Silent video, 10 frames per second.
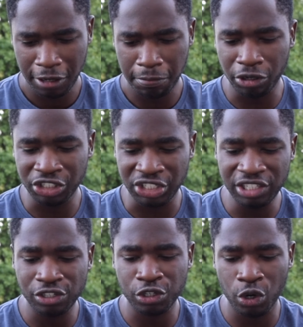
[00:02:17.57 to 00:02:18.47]
But
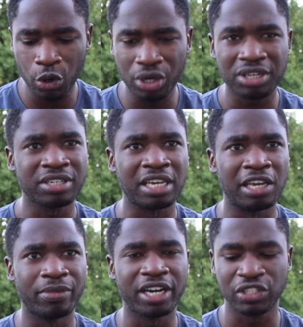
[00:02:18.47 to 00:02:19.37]
Jesus called to him
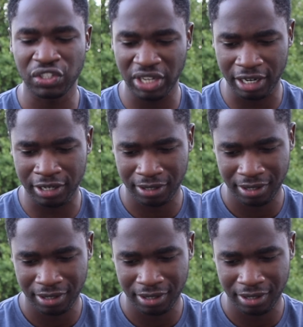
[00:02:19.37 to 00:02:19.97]
and said,